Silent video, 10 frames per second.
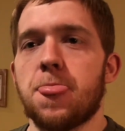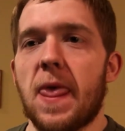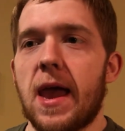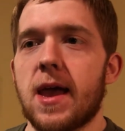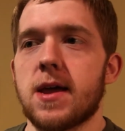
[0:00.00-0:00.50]

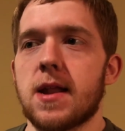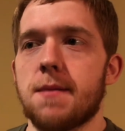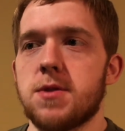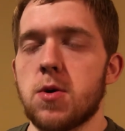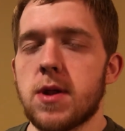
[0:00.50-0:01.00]
and
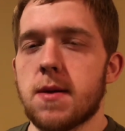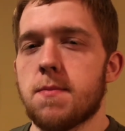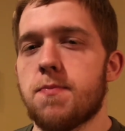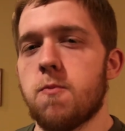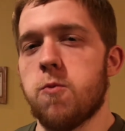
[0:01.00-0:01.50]
I'm doing it
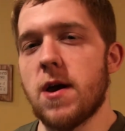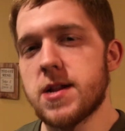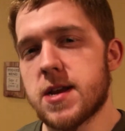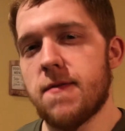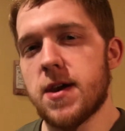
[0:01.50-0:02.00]

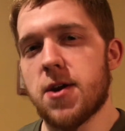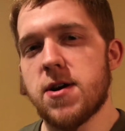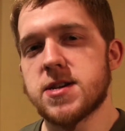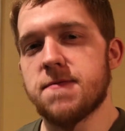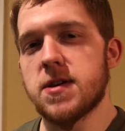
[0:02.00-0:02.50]
relatively
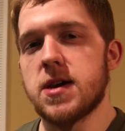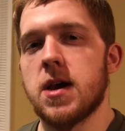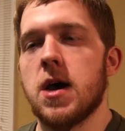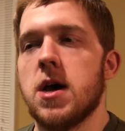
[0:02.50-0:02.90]
aggressively.